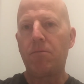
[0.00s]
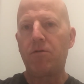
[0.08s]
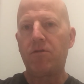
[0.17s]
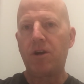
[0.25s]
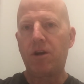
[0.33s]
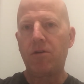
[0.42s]

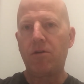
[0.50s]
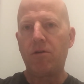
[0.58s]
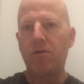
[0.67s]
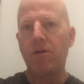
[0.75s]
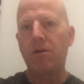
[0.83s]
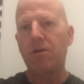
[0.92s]

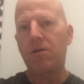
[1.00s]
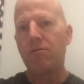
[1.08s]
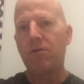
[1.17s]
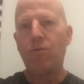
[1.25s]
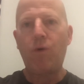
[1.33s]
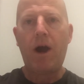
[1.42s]
particular,
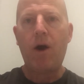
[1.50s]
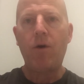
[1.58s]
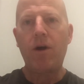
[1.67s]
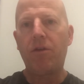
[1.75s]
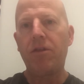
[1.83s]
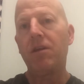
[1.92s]
how
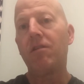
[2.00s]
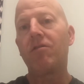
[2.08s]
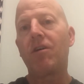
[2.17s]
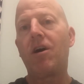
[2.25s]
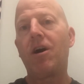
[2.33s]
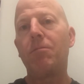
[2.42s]
healthy is
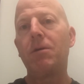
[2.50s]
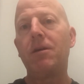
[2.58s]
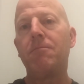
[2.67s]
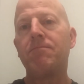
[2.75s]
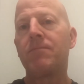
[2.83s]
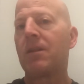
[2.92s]
the
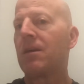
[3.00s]
hobby.